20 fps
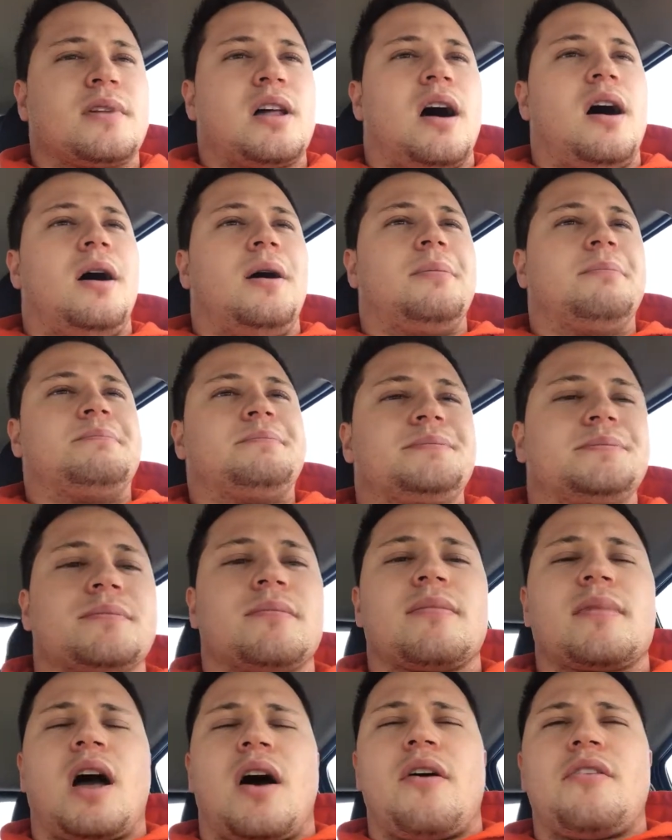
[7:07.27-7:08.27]

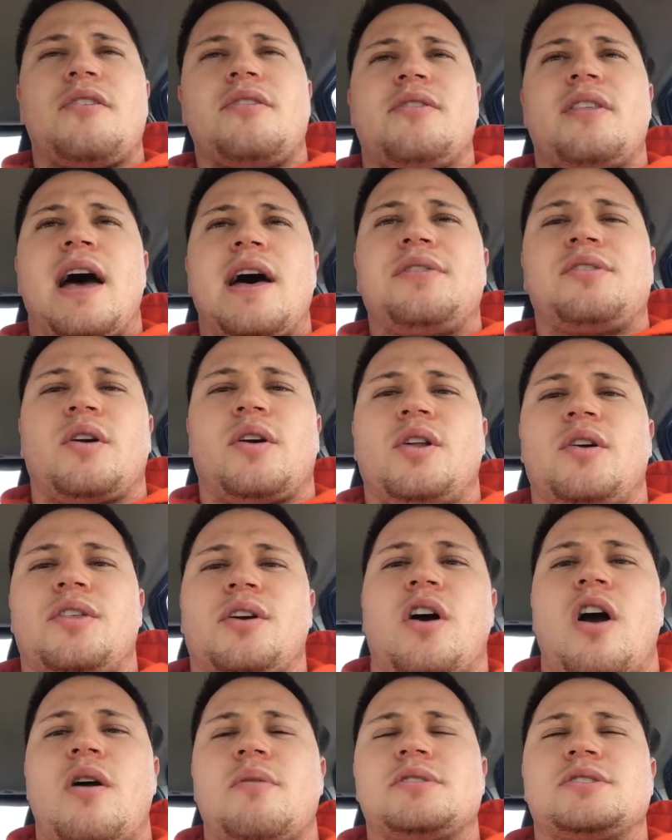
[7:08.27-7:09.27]
Other than that, though, you know,
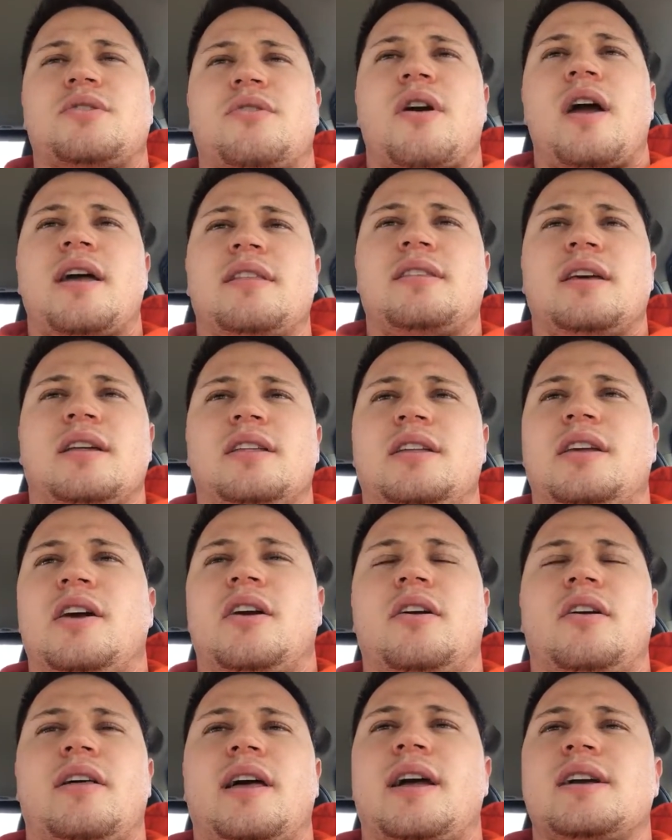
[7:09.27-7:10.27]
the car was great. The
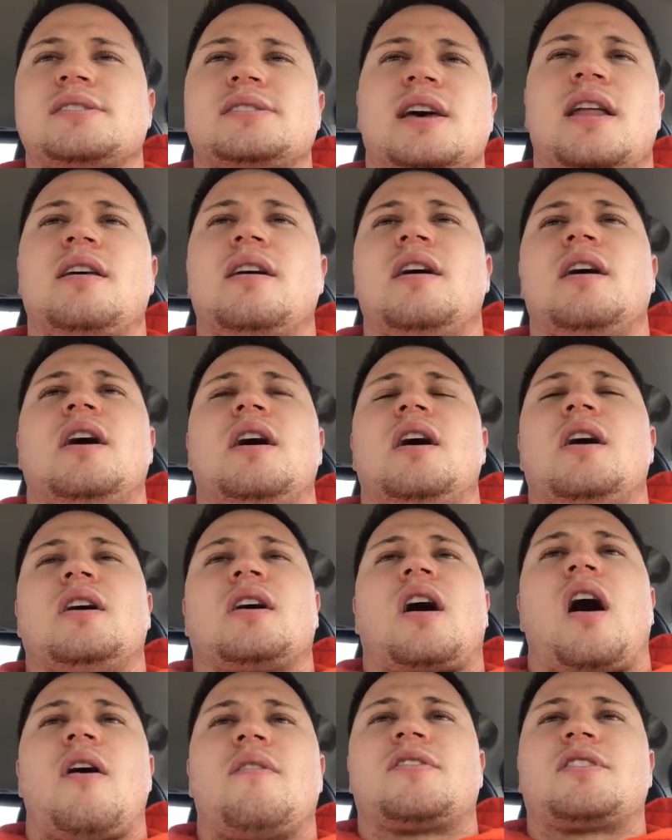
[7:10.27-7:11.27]
interior, like I said,
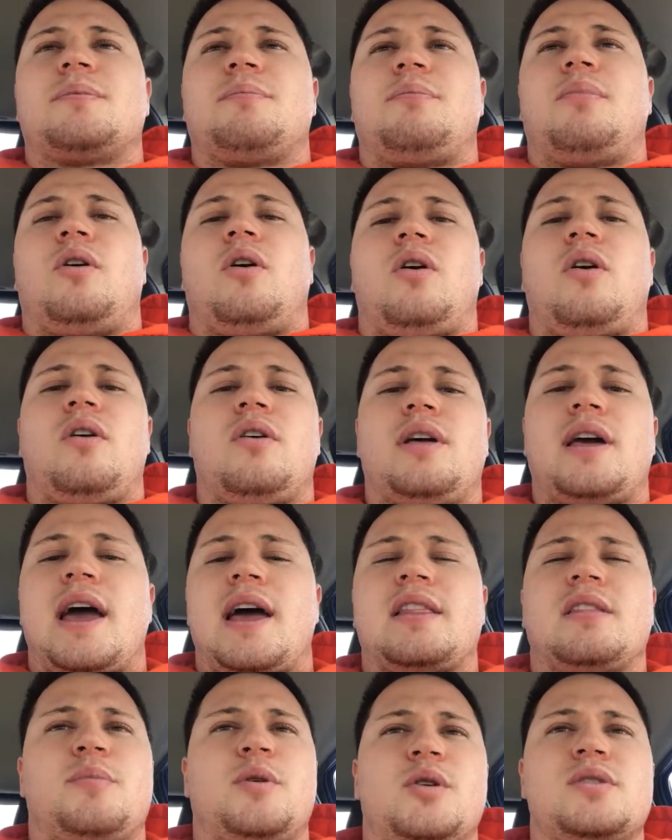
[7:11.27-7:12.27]
comfortable. It
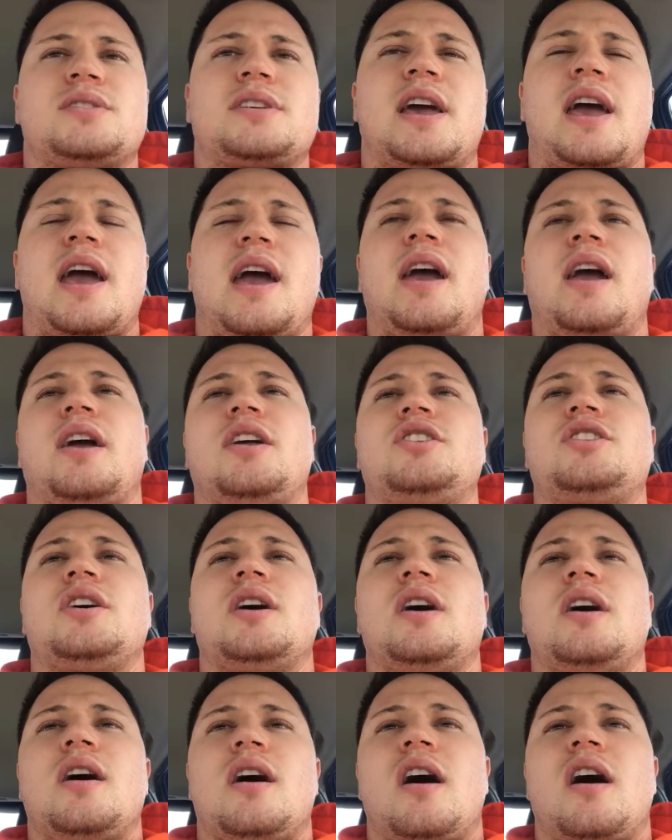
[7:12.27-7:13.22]
had the boost gauge.